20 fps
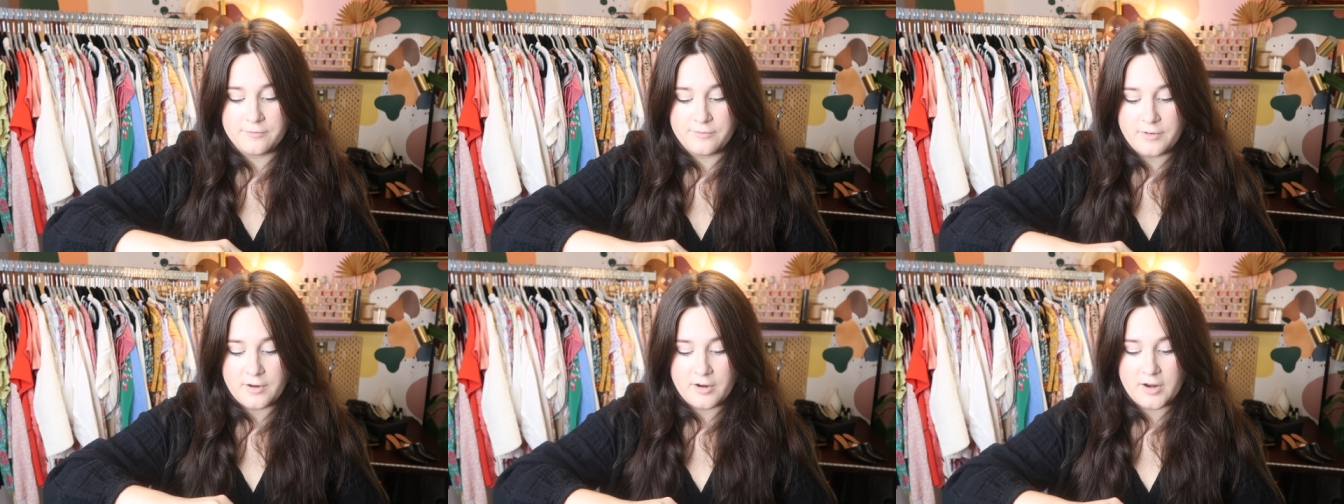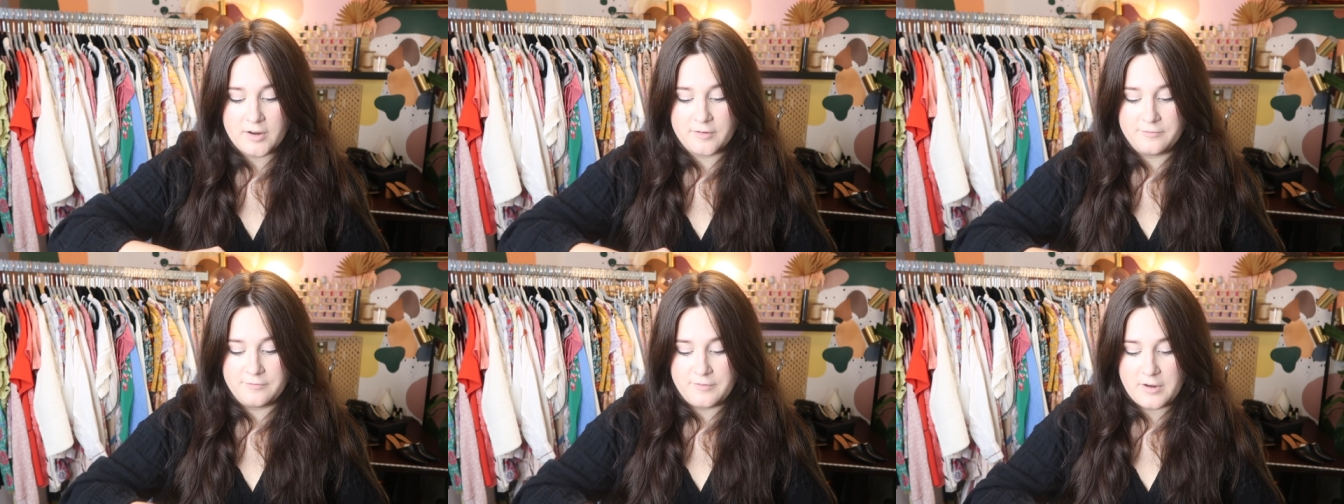
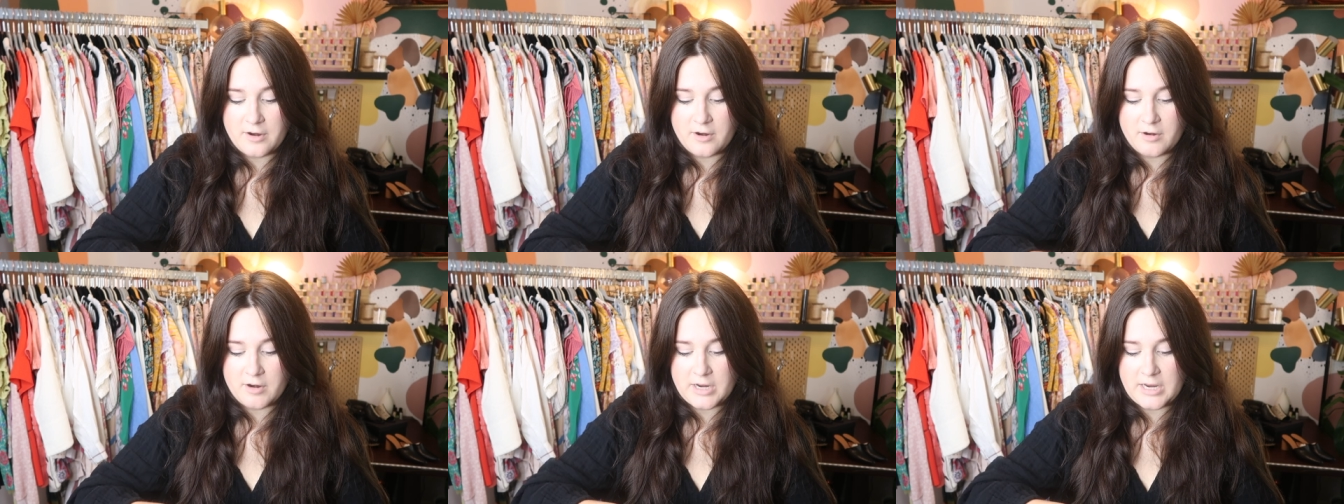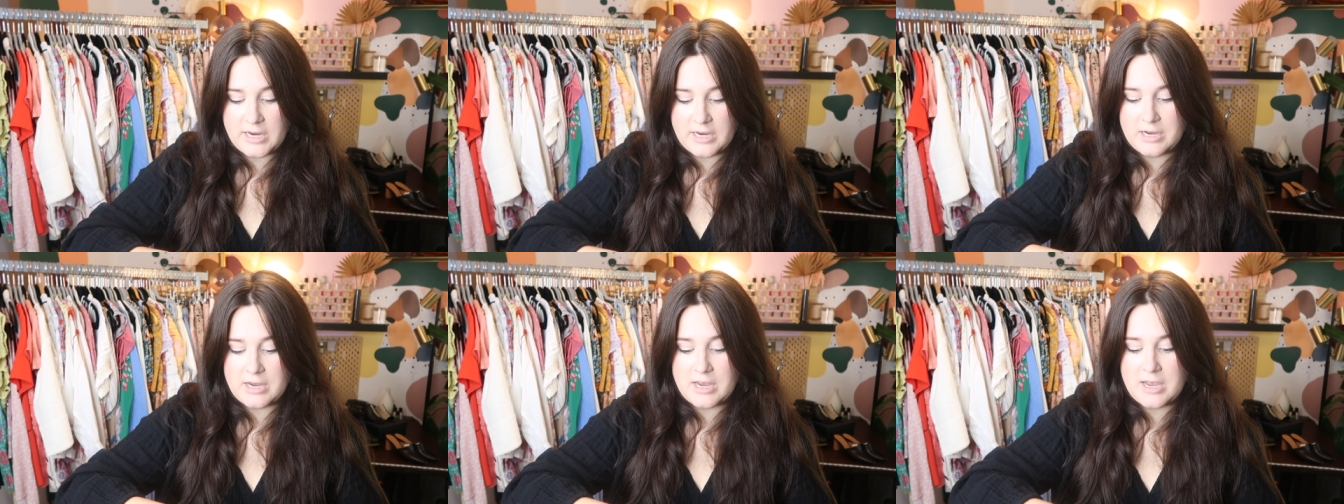very,
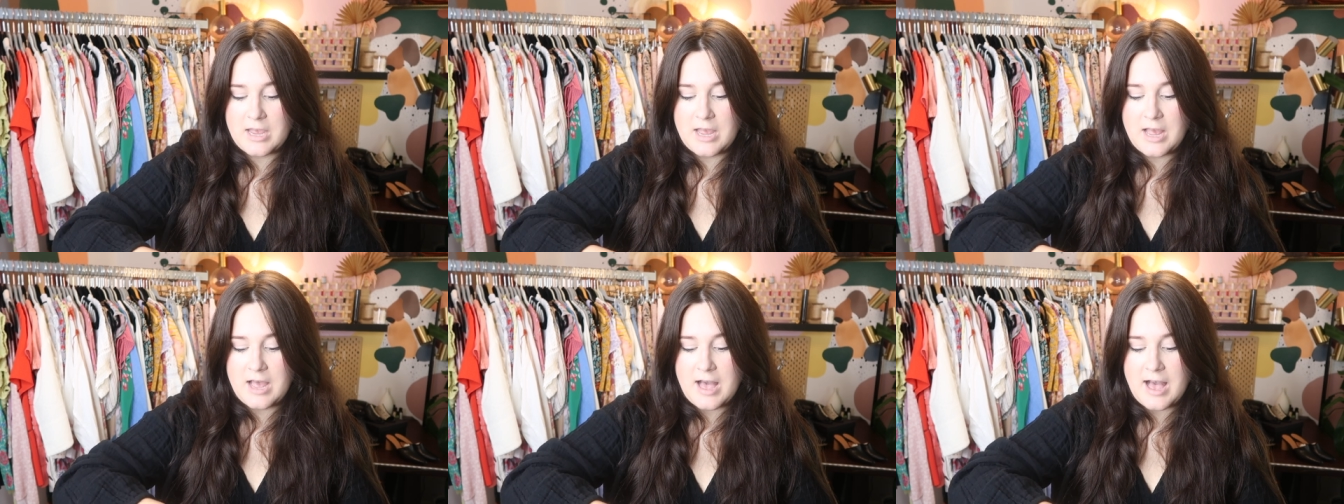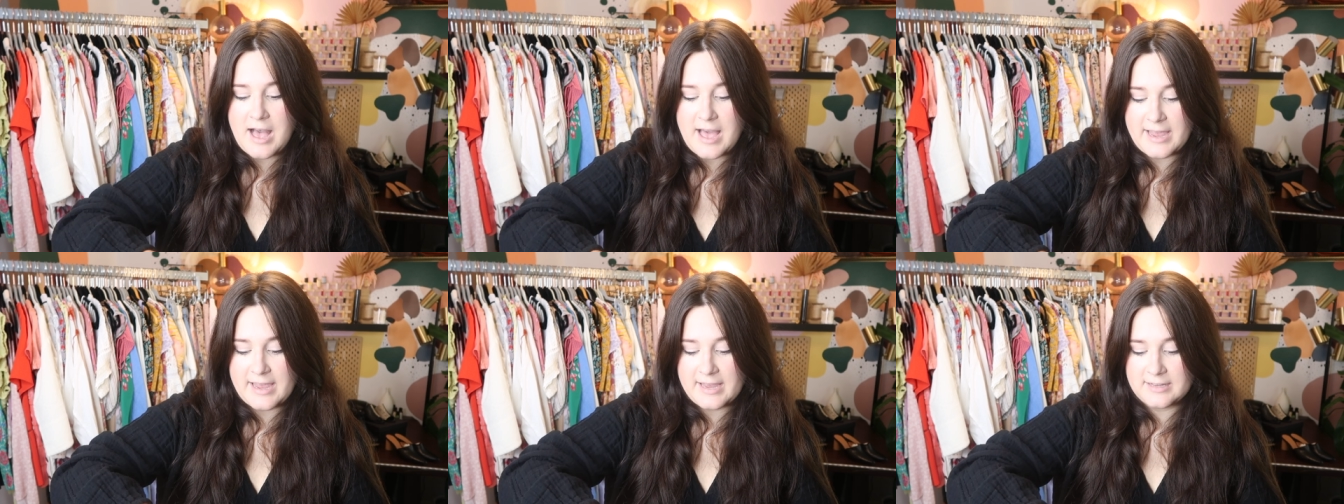very
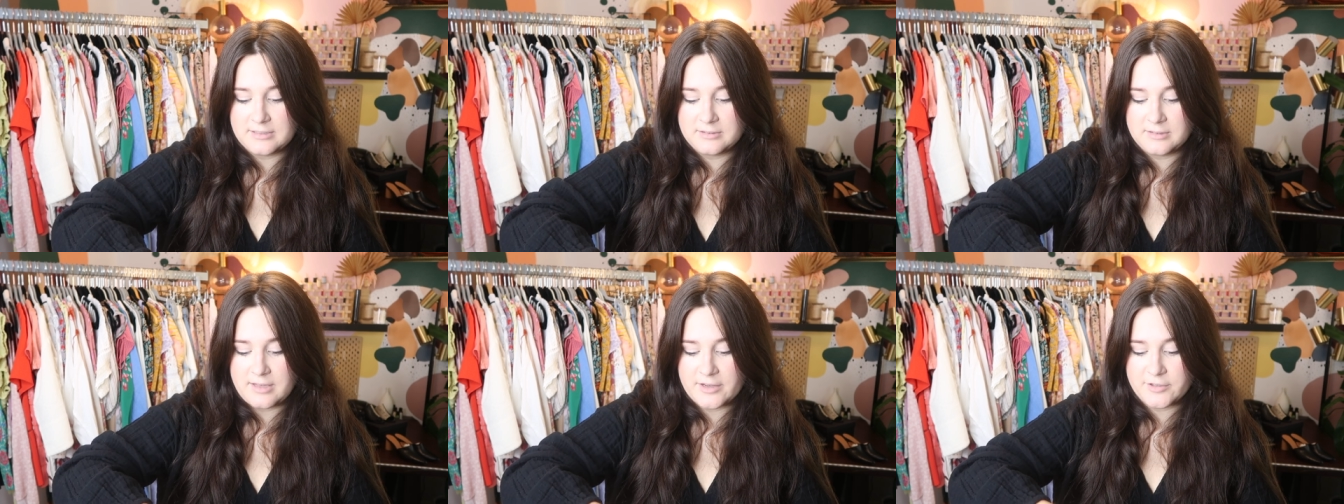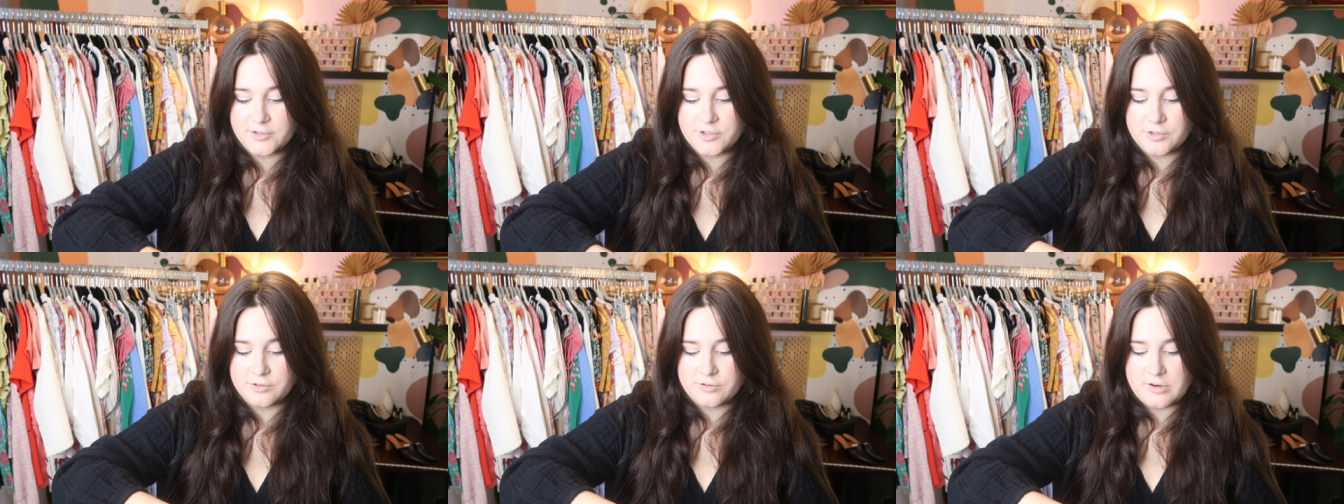high-end
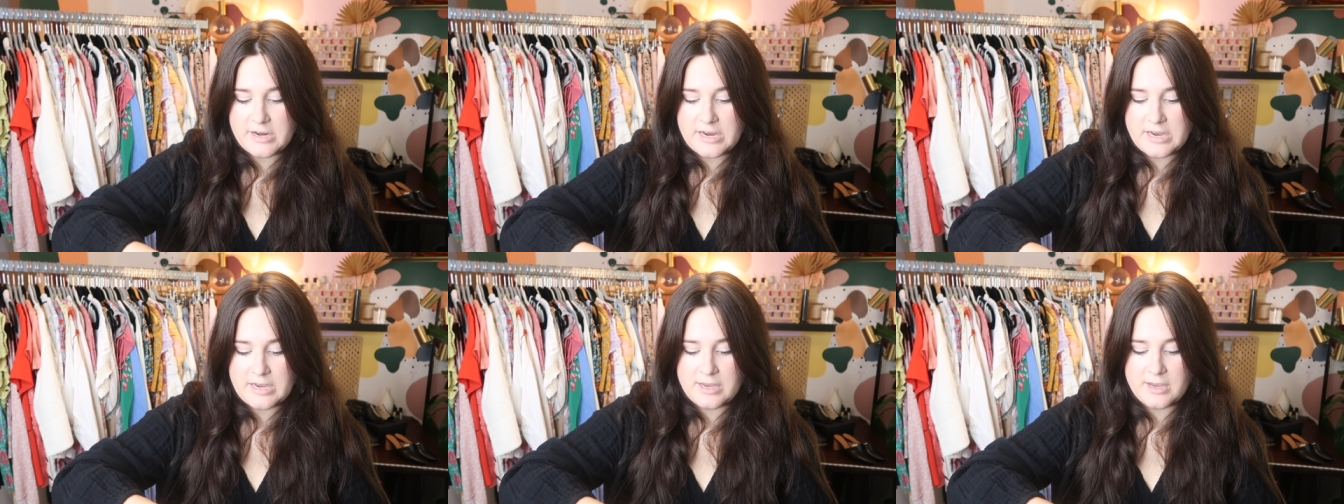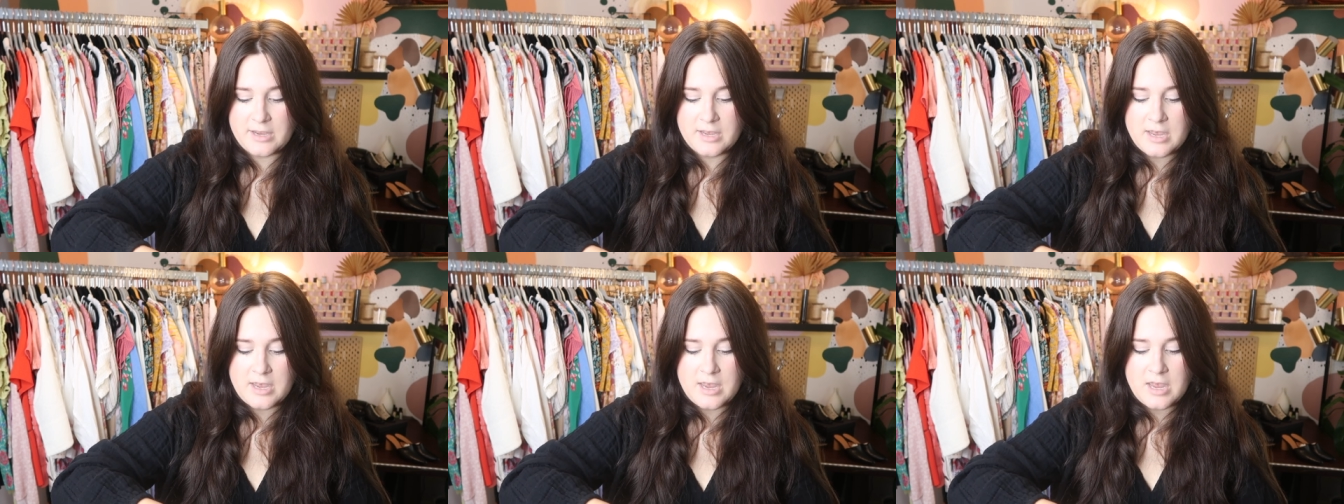
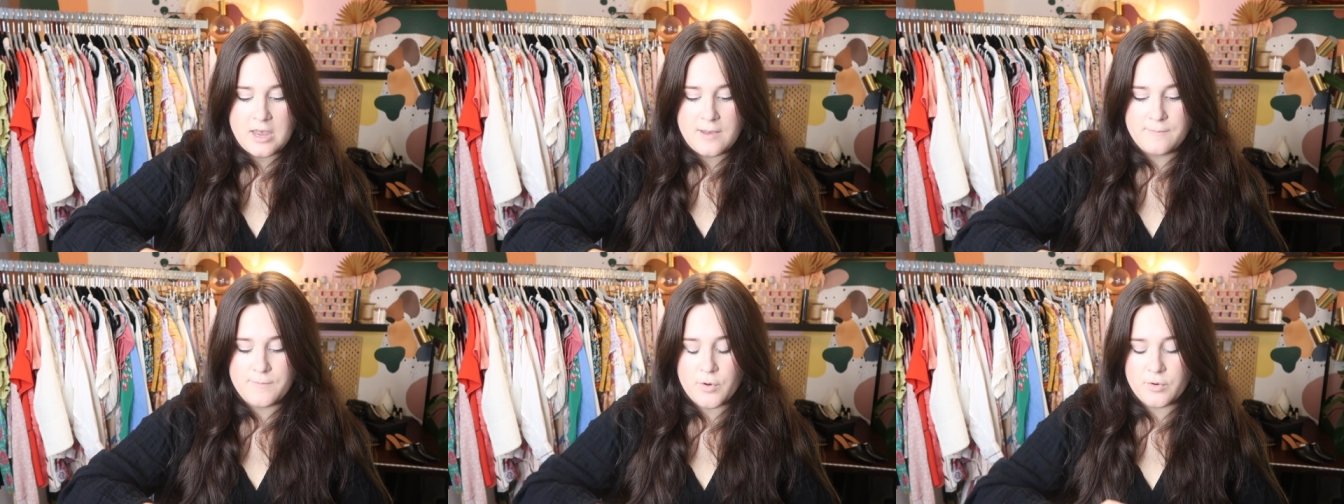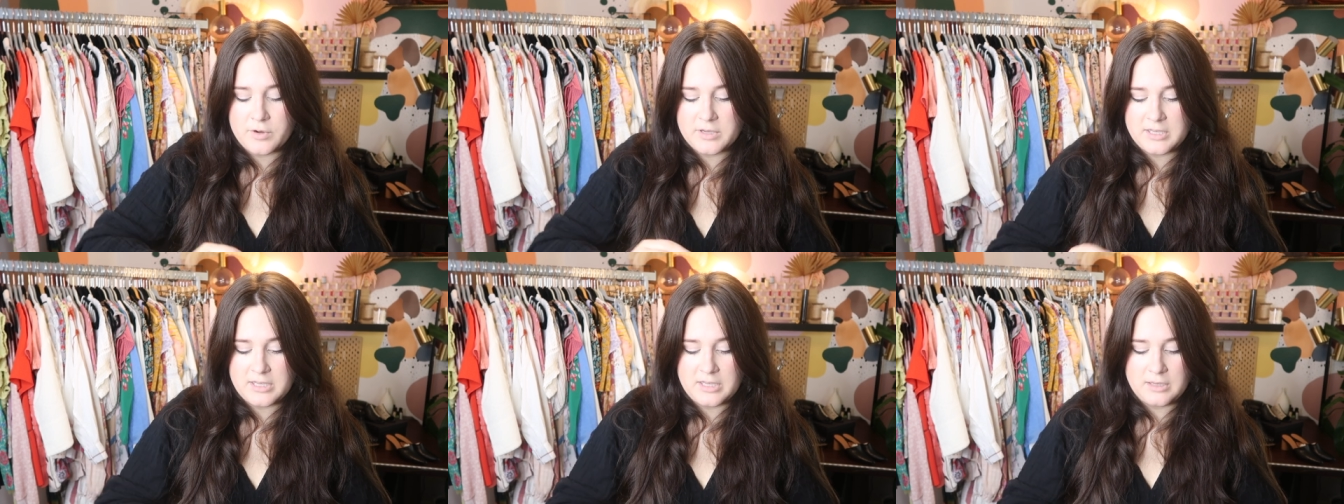luxury,
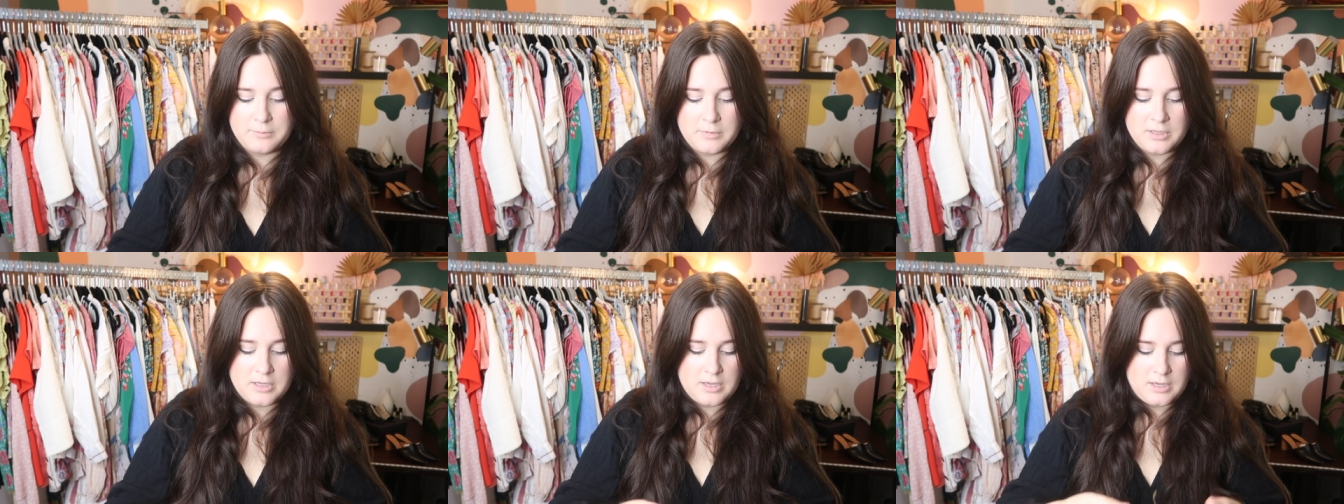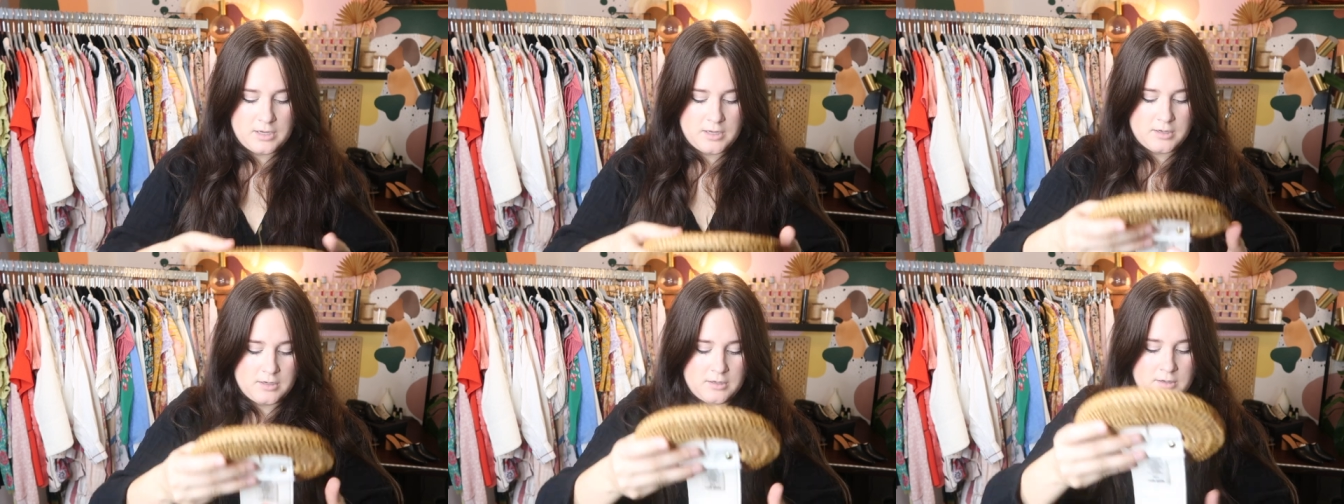
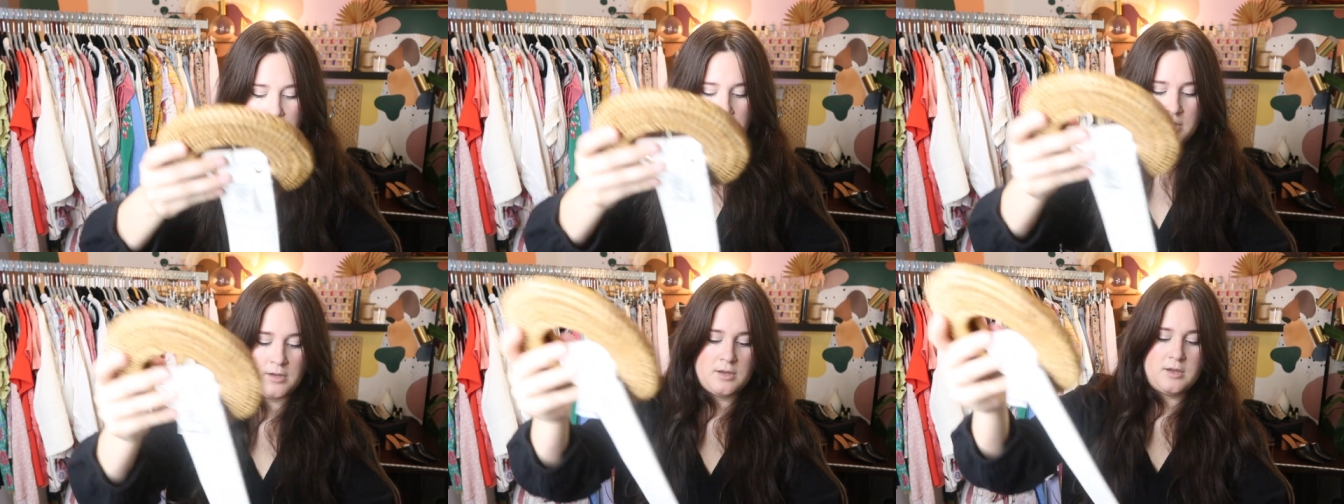bohemian,